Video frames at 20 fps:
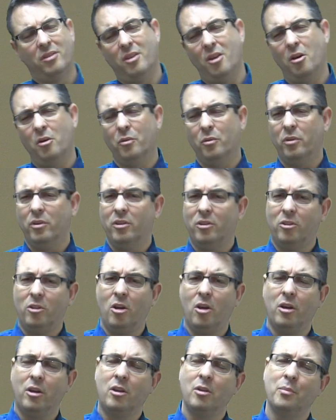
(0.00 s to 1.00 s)

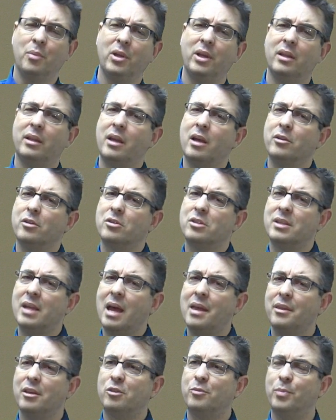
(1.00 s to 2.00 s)
don't completely
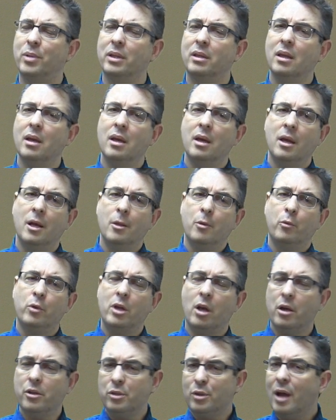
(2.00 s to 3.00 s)
understand this, but
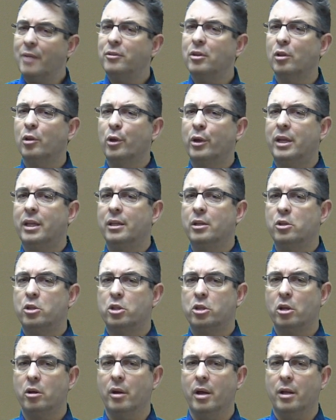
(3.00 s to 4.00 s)
we also have to look at
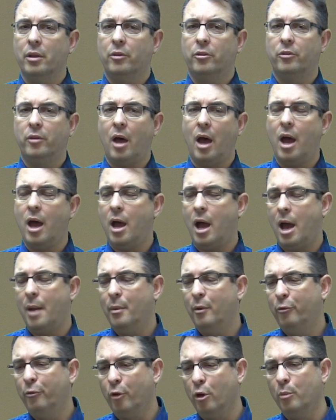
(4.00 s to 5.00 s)
insurance.
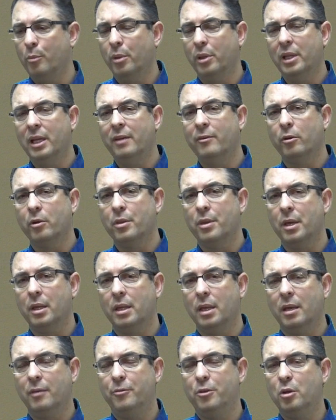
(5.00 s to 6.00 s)
I'm a firm believer
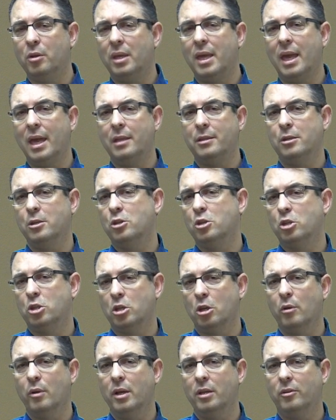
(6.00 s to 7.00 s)
that if you can't
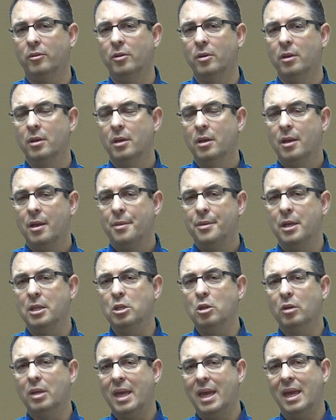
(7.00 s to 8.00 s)
insure it,
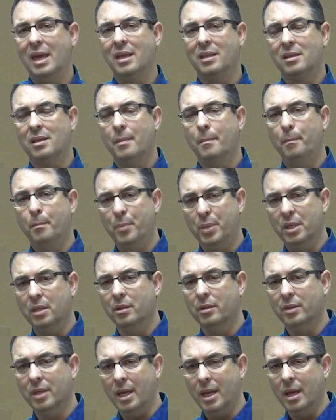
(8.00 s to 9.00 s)
then you can't
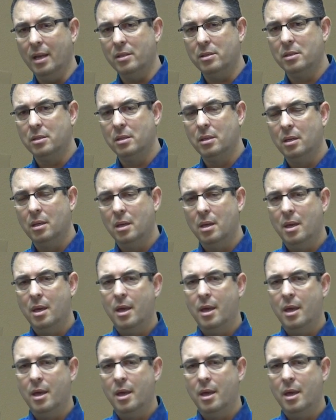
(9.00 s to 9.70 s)
build it.